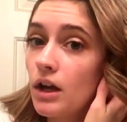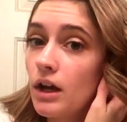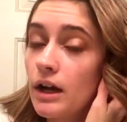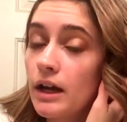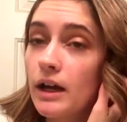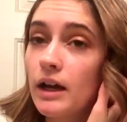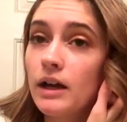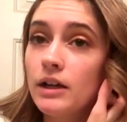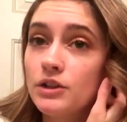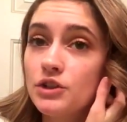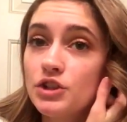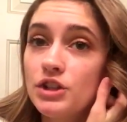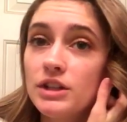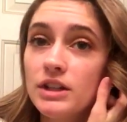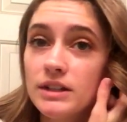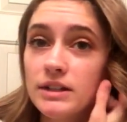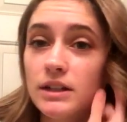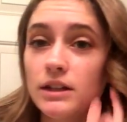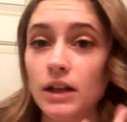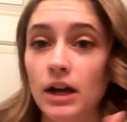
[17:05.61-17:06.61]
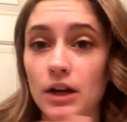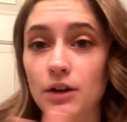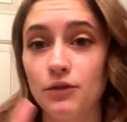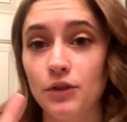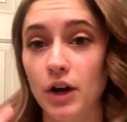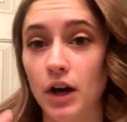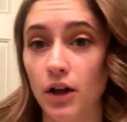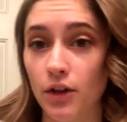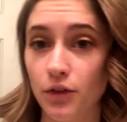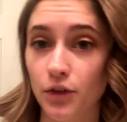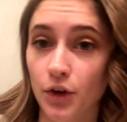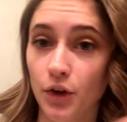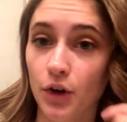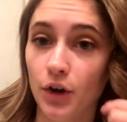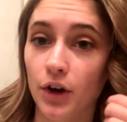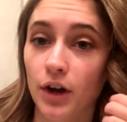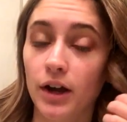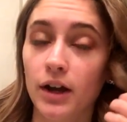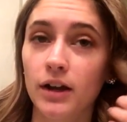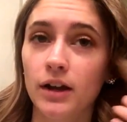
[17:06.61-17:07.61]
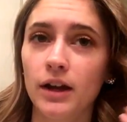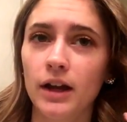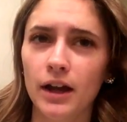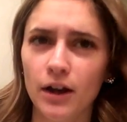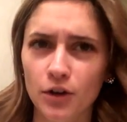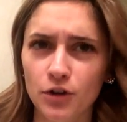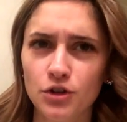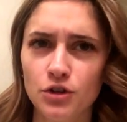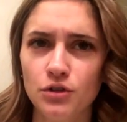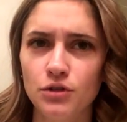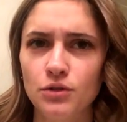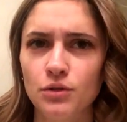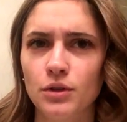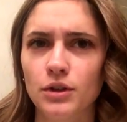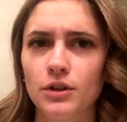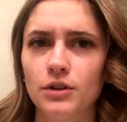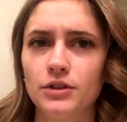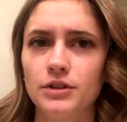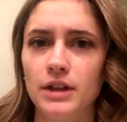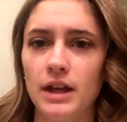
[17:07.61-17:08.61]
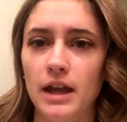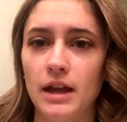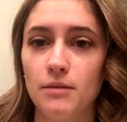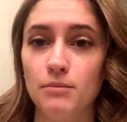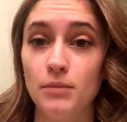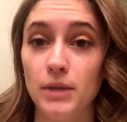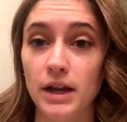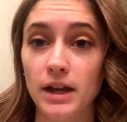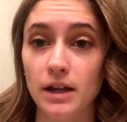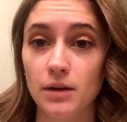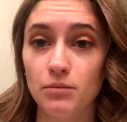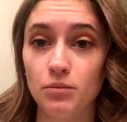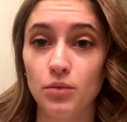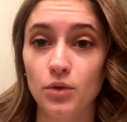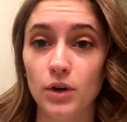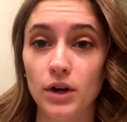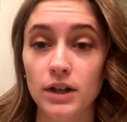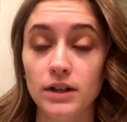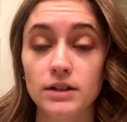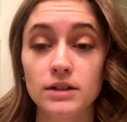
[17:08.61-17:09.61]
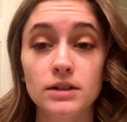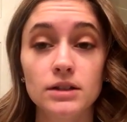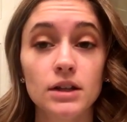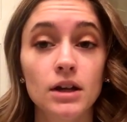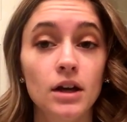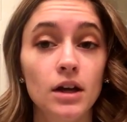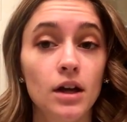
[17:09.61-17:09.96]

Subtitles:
and she does a lot of other hair tutorials and makeup ones.